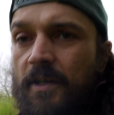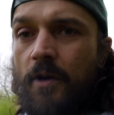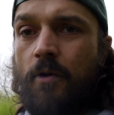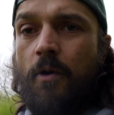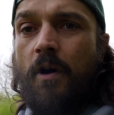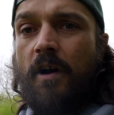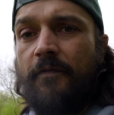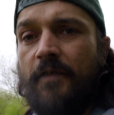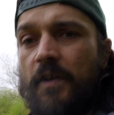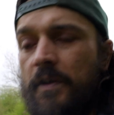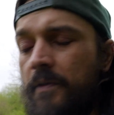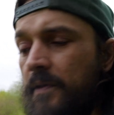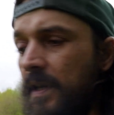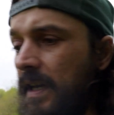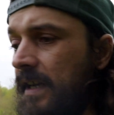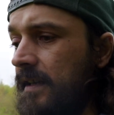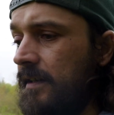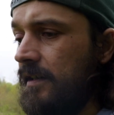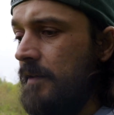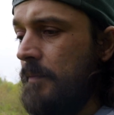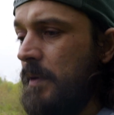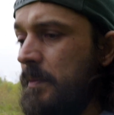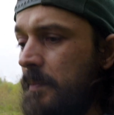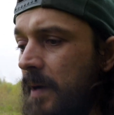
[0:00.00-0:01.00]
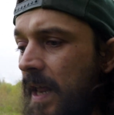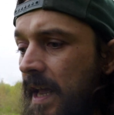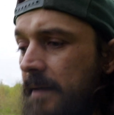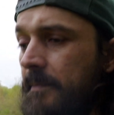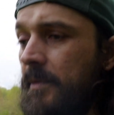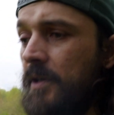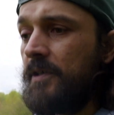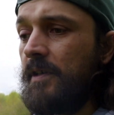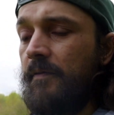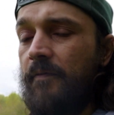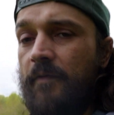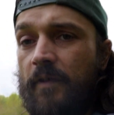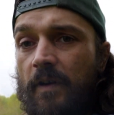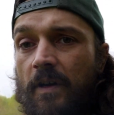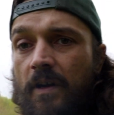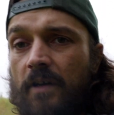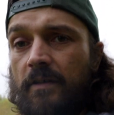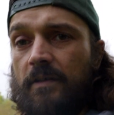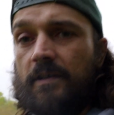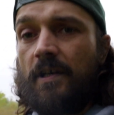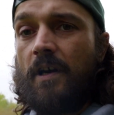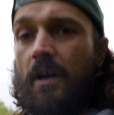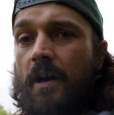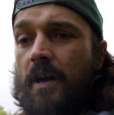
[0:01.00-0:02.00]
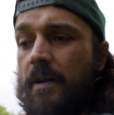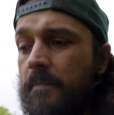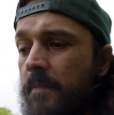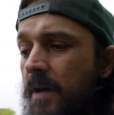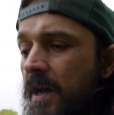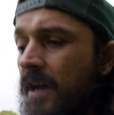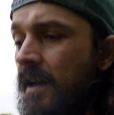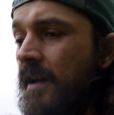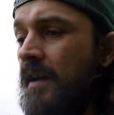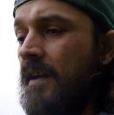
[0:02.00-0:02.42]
quite a few things. I've been playing music for a long time.